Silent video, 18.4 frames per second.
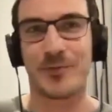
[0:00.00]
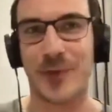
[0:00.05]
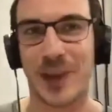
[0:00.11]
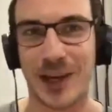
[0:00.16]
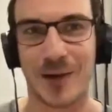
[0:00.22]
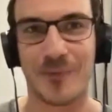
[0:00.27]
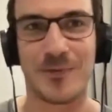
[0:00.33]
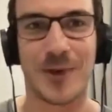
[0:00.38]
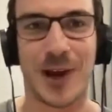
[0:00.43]

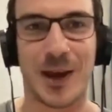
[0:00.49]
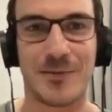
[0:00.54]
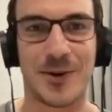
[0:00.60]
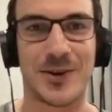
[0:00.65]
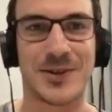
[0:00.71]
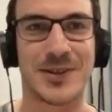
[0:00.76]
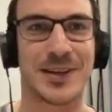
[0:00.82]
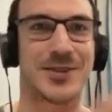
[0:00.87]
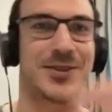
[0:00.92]
that I'm
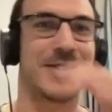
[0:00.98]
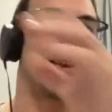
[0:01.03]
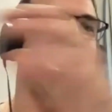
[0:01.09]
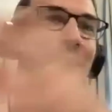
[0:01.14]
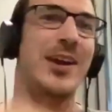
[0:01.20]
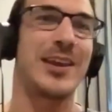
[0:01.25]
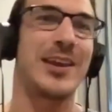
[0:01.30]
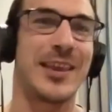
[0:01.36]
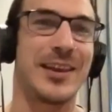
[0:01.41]
using. So
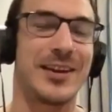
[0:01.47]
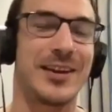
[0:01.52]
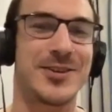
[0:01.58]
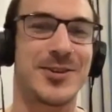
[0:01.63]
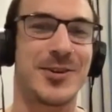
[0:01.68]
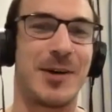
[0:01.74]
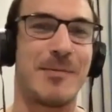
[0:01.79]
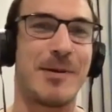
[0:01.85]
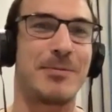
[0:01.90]

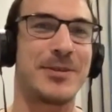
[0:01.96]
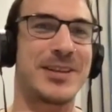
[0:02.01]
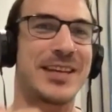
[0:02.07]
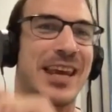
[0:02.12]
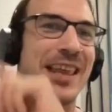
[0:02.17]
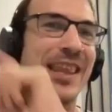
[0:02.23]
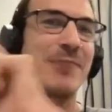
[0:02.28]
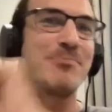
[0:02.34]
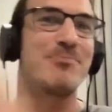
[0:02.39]
I'm able to
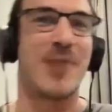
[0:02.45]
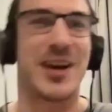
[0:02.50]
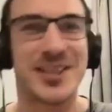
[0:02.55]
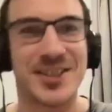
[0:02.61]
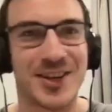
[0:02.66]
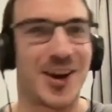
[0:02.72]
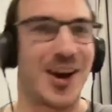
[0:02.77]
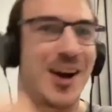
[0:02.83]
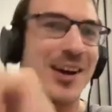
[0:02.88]
get like
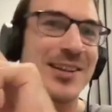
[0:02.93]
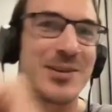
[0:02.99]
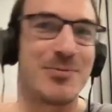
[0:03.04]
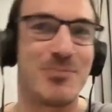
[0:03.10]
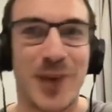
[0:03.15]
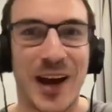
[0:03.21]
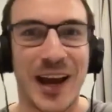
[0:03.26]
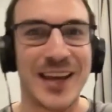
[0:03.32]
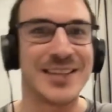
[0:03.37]
muskox
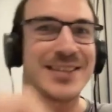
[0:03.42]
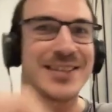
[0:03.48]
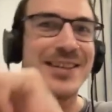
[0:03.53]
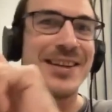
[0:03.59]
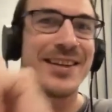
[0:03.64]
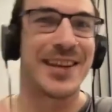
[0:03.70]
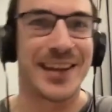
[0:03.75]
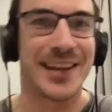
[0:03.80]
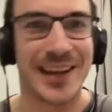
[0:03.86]
and bison,
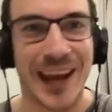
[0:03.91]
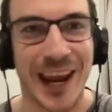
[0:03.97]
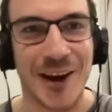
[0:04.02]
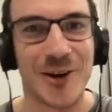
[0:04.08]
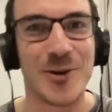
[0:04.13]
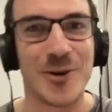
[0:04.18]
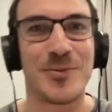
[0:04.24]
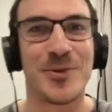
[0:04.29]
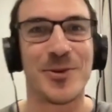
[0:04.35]
and
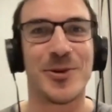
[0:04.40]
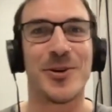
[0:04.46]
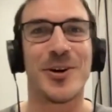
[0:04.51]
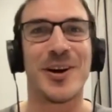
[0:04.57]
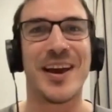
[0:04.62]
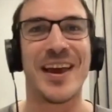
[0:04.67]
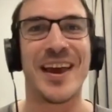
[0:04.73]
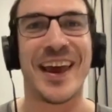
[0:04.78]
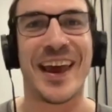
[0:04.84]
caribou,
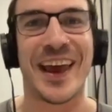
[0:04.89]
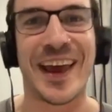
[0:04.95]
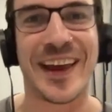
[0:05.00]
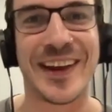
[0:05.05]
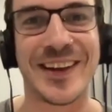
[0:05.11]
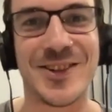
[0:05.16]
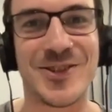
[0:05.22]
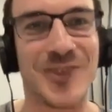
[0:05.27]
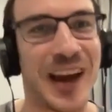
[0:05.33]

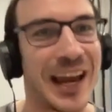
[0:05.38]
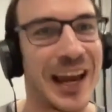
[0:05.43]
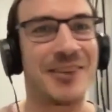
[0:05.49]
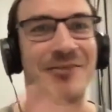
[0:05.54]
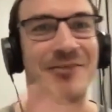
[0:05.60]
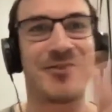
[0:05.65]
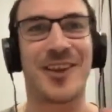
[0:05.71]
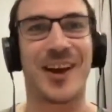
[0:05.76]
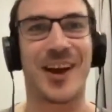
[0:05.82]
and
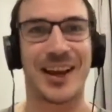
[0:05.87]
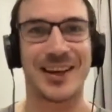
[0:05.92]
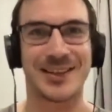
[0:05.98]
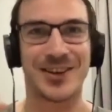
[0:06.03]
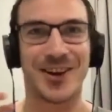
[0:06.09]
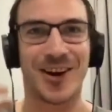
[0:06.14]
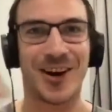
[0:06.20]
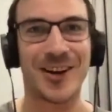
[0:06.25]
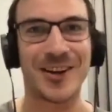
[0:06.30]
dragonflies,
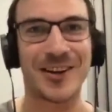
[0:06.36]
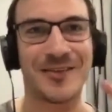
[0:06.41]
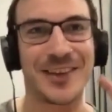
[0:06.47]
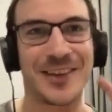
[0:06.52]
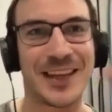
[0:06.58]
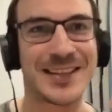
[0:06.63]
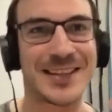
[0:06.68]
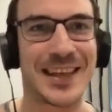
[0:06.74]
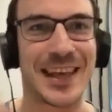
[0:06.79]
and all of
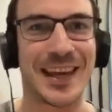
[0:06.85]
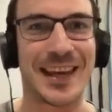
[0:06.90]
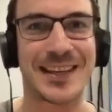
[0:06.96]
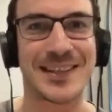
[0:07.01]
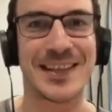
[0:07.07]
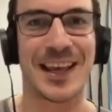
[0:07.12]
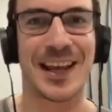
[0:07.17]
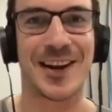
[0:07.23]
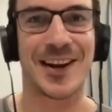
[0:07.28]
these
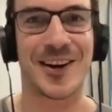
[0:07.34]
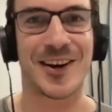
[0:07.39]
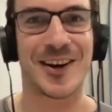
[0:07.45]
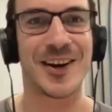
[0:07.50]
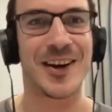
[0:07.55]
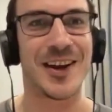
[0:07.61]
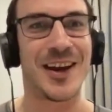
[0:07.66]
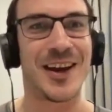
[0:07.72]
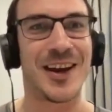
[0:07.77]
things that are
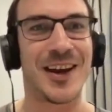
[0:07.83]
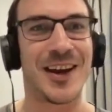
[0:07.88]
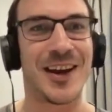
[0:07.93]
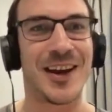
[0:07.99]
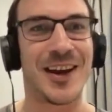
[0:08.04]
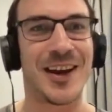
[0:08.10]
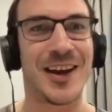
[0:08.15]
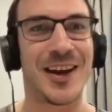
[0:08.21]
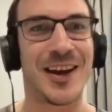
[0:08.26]

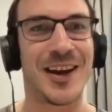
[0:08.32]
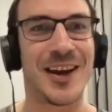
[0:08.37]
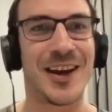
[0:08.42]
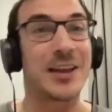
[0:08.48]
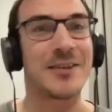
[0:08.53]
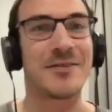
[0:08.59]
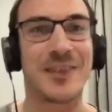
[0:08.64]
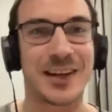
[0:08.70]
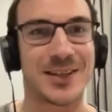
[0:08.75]

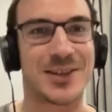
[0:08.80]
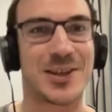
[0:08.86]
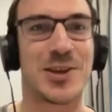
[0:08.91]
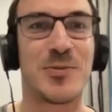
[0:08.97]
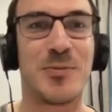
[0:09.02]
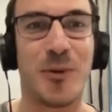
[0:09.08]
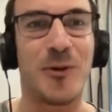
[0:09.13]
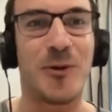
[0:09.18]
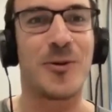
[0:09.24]
relevant to
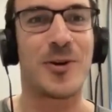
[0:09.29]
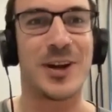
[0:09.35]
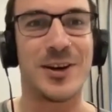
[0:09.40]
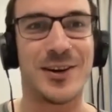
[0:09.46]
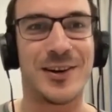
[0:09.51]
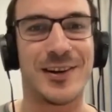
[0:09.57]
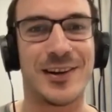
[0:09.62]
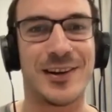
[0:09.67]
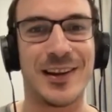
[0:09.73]
the
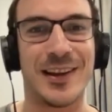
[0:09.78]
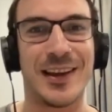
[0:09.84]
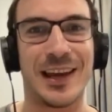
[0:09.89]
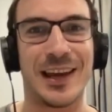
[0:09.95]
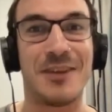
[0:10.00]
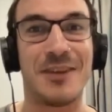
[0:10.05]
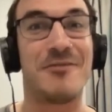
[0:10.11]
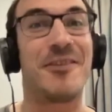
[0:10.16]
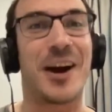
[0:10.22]
boreal
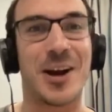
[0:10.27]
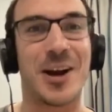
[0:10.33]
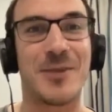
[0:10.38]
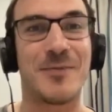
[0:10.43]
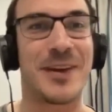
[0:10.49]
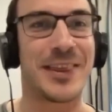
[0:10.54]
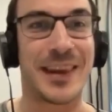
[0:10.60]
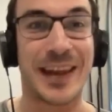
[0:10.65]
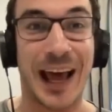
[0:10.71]

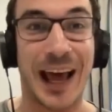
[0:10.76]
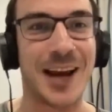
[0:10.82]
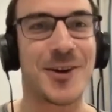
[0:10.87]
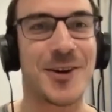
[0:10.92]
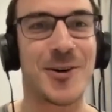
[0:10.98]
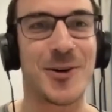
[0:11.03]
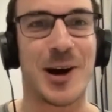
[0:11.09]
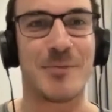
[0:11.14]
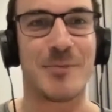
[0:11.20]
environment that I
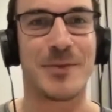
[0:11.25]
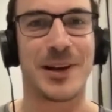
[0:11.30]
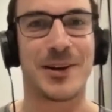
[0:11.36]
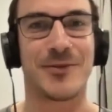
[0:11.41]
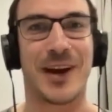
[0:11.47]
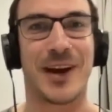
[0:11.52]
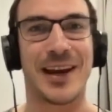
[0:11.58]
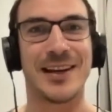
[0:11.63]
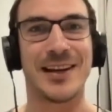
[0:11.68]
grew up in,
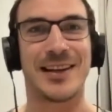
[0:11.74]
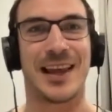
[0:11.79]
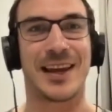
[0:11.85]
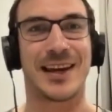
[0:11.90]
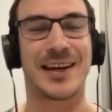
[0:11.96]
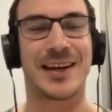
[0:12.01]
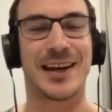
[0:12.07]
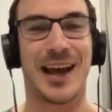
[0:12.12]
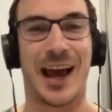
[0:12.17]
right?
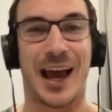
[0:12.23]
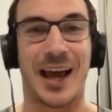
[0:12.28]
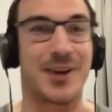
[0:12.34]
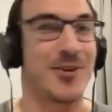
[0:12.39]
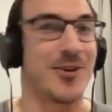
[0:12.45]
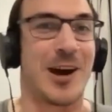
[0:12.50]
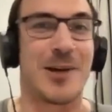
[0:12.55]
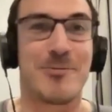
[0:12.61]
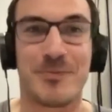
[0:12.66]
Like
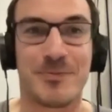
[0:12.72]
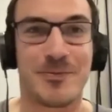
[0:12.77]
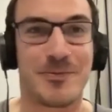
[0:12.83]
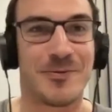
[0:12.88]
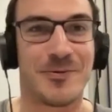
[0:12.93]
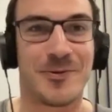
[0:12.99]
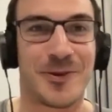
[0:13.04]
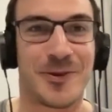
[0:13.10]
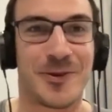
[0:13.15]

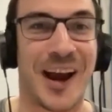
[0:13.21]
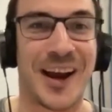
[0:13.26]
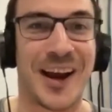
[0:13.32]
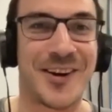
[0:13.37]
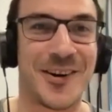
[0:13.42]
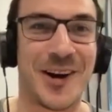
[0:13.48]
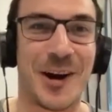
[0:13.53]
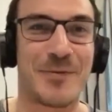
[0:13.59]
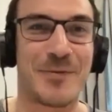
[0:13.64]
where I
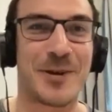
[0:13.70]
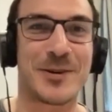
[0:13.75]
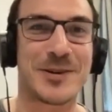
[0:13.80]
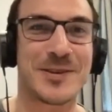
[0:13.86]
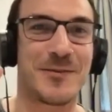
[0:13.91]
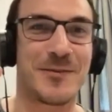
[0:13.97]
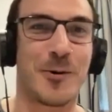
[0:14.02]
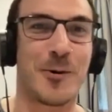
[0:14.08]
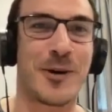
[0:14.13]
grew up, there was
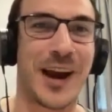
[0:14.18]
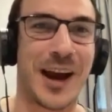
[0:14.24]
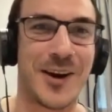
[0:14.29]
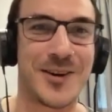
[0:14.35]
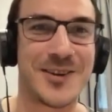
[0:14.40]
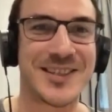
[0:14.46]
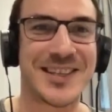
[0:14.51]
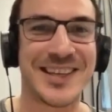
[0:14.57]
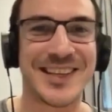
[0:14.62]
4
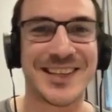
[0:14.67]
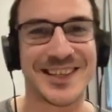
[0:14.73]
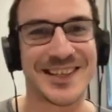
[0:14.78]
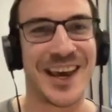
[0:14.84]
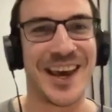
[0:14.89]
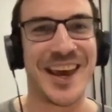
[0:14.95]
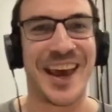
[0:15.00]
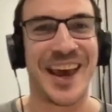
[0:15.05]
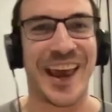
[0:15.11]
houses
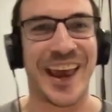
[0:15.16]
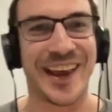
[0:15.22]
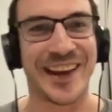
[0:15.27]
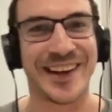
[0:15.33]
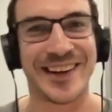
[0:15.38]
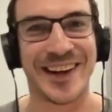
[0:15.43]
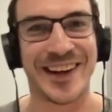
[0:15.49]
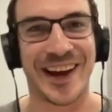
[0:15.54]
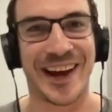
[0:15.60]

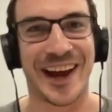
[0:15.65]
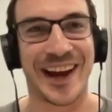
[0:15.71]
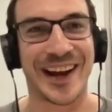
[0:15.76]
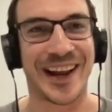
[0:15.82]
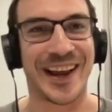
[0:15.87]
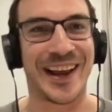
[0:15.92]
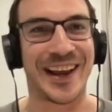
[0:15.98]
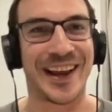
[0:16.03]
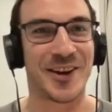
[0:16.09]
and
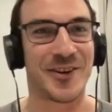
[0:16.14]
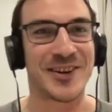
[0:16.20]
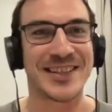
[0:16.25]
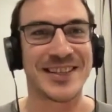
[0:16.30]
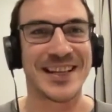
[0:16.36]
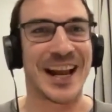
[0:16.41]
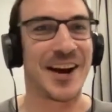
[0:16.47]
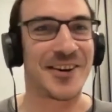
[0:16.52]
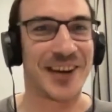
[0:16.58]
there was
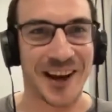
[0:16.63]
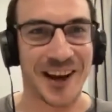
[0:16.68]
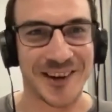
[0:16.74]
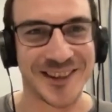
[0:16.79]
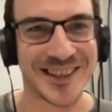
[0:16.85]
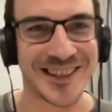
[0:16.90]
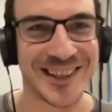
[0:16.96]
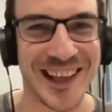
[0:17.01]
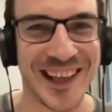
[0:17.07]
an
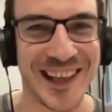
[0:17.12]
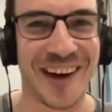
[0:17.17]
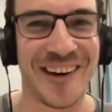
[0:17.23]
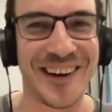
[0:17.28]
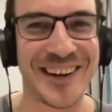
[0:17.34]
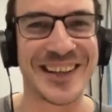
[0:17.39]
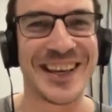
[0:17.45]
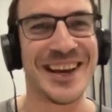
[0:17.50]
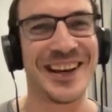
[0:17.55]
outhouse. That
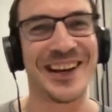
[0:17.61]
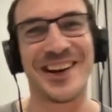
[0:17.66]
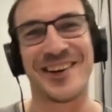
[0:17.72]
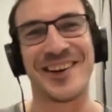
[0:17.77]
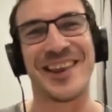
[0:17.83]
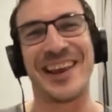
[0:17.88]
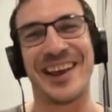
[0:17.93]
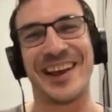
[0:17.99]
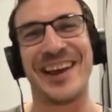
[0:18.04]

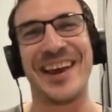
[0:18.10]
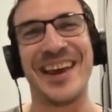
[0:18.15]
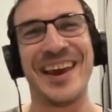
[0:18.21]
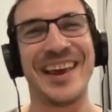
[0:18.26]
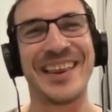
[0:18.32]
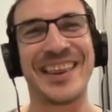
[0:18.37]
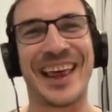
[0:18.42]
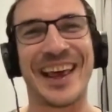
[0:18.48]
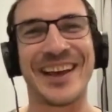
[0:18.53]

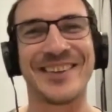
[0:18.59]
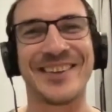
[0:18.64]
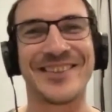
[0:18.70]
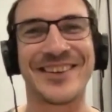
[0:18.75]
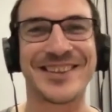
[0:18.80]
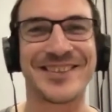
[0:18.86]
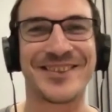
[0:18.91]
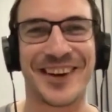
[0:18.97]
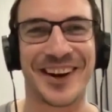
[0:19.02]

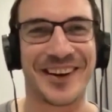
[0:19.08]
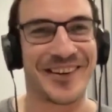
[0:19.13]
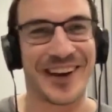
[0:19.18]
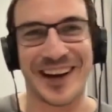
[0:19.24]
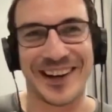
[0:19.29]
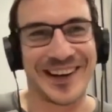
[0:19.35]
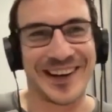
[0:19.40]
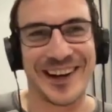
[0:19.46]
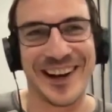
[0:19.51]
was, you know, I
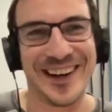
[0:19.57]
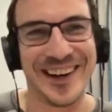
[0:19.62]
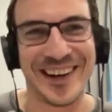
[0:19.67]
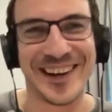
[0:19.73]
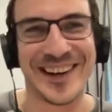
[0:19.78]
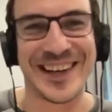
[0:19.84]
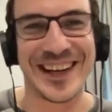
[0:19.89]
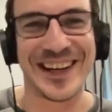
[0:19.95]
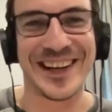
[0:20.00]

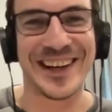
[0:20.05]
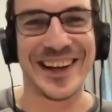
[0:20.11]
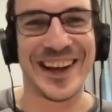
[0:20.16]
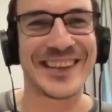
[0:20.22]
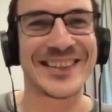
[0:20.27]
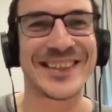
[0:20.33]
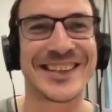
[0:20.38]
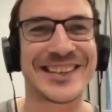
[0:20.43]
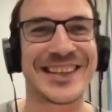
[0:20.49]
didn't
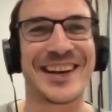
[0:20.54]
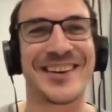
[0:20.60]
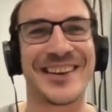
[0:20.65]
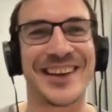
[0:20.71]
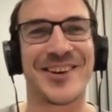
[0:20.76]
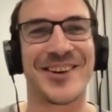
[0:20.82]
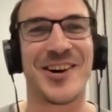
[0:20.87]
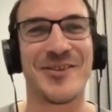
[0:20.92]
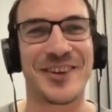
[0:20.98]
necessarily
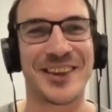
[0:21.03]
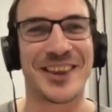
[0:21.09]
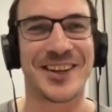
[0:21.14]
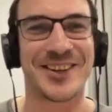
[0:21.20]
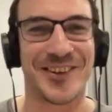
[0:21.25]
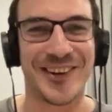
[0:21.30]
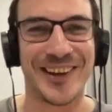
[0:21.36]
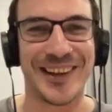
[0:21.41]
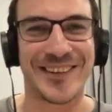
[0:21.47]
grow up with a
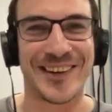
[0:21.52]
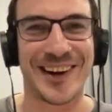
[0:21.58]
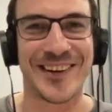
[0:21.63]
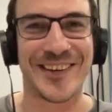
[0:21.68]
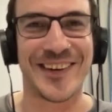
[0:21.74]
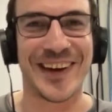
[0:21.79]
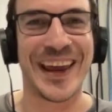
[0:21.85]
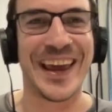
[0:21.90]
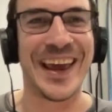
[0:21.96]
toilet right
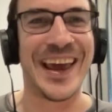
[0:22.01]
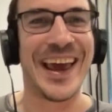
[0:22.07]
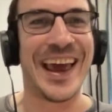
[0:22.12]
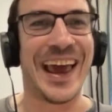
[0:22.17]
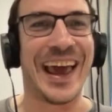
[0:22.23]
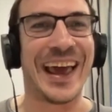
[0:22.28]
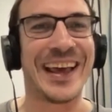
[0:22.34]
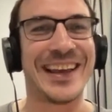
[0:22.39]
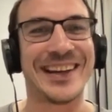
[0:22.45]
away,
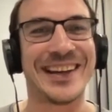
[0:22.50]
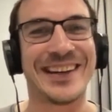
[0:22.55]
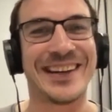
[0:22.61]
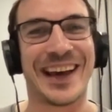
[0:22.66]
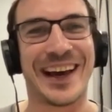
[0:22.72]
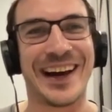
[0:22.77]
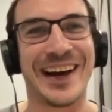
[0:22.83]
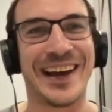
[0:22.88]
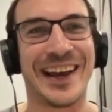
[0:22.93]
and
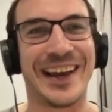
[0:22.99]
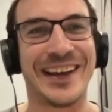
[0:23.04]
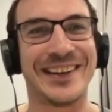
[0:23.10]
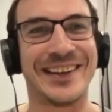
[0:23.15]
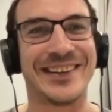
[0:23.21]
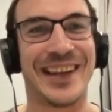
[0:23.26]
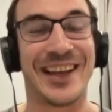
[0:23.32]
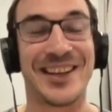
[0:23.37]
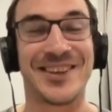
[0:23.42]

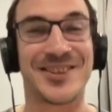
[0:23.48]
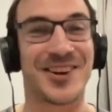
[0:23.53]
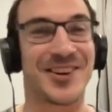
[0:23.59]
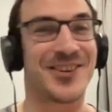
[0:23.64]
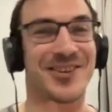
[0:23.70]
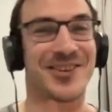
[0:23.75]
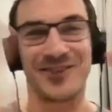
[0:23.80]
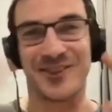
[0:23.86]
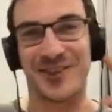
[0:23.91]

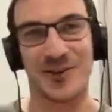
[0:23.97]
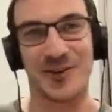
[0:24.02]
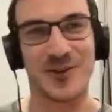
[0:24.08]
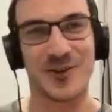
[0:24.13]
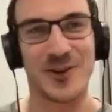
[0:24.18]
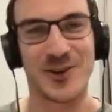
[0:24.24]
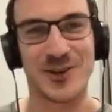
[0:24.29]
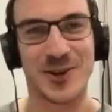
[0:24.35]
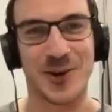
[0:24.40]
so, you know,
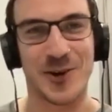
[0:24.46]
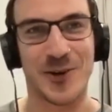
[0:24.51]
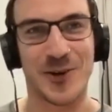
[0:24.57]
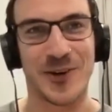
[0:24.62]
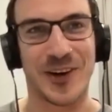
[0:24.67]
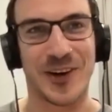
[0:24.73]
so